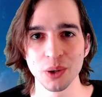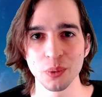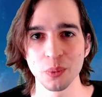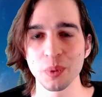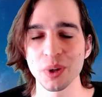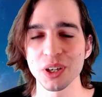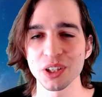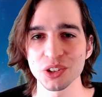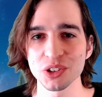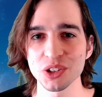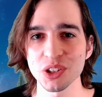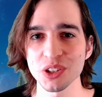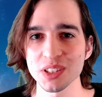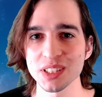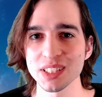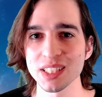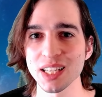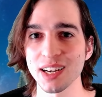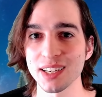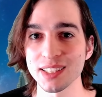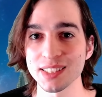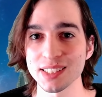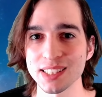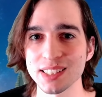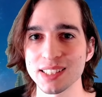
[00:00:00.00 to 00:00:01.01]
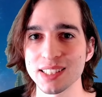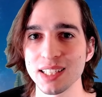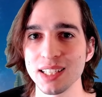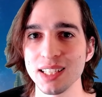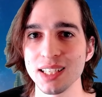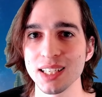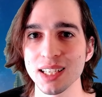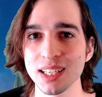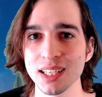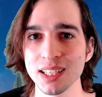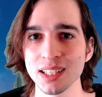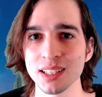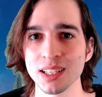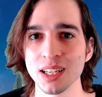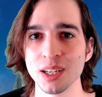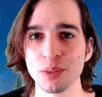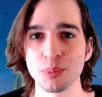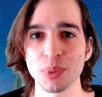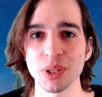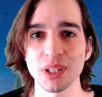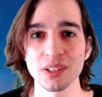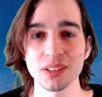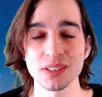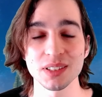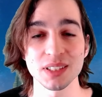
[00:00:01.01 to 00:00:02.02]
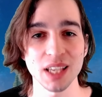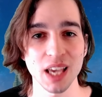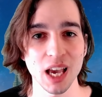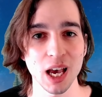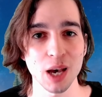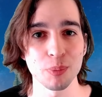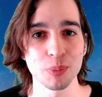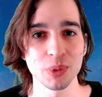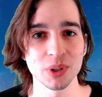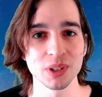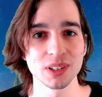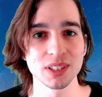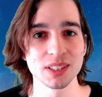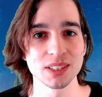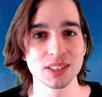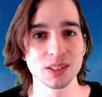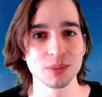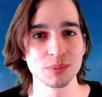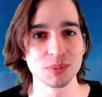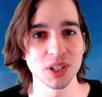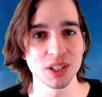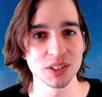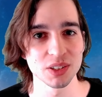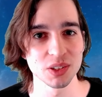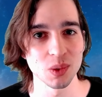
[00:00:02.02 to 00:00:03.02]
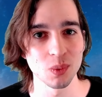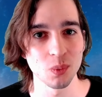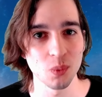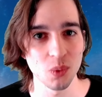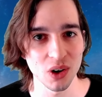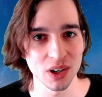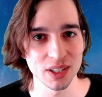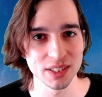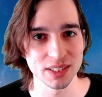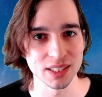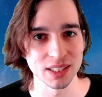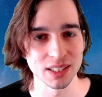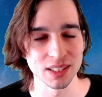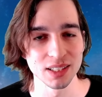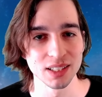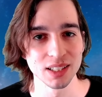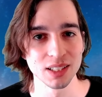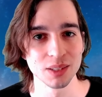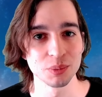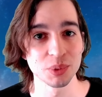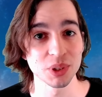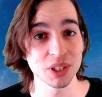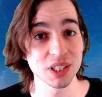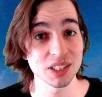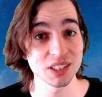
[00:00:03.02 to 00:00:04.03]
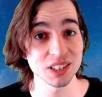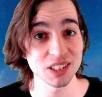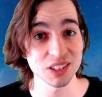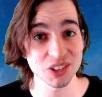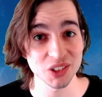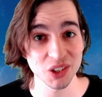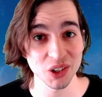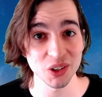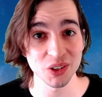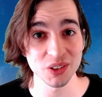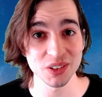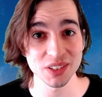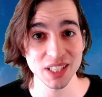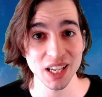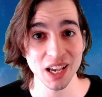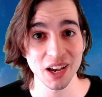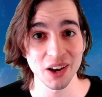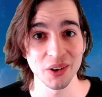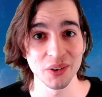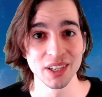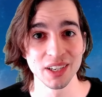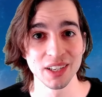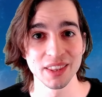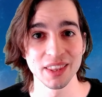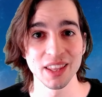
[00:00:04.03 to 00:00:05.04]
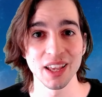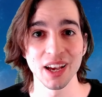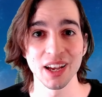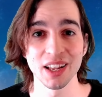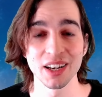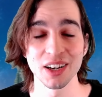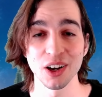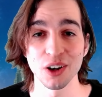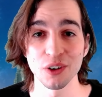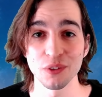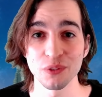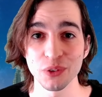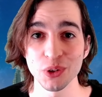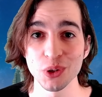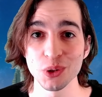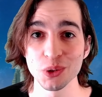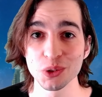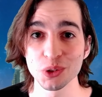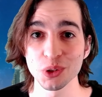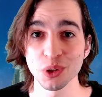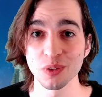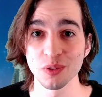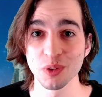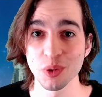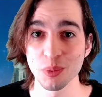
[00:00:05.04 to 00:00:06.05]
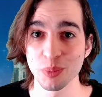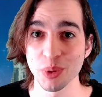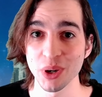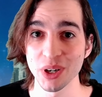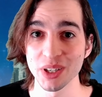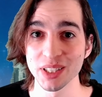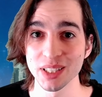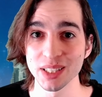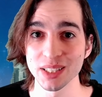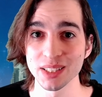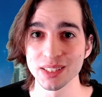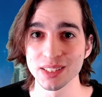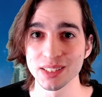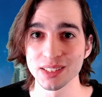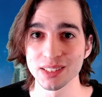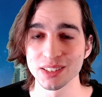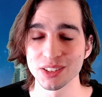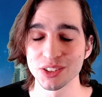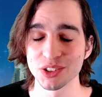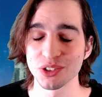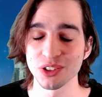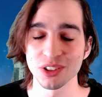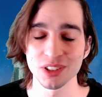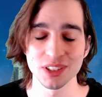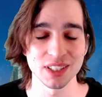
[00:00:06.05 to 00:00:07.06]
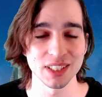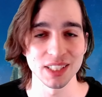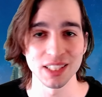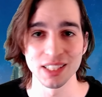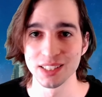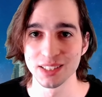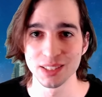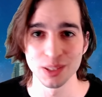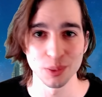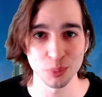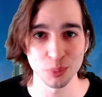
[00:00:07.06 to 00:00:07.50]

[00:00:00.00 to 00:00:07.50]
We're just not seeing it because capitalism doesn't want it, because it turns out that a future of abundance just isn't